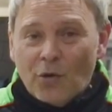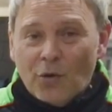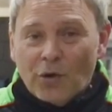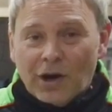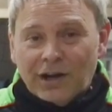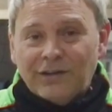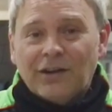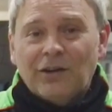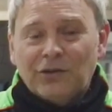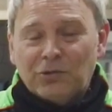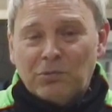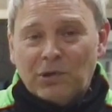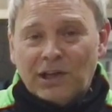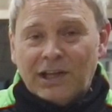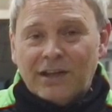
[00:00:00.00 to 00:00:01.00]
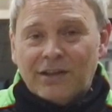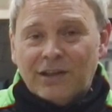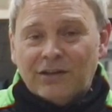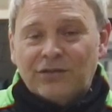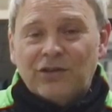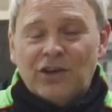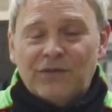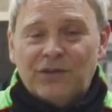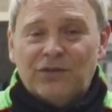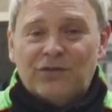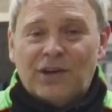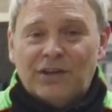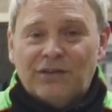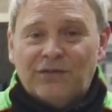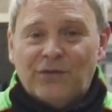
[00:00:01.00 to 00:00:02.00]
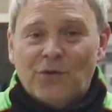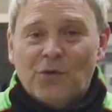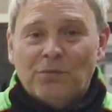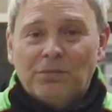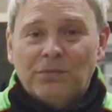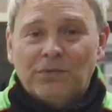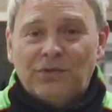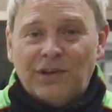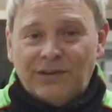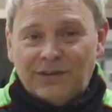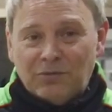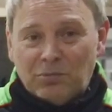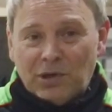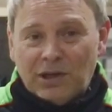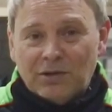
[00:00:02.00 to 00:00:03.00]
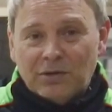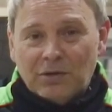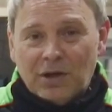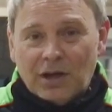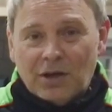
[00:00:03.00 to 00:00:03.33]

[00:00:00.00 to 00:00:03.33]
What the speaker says: or ultimately the surface transform CCB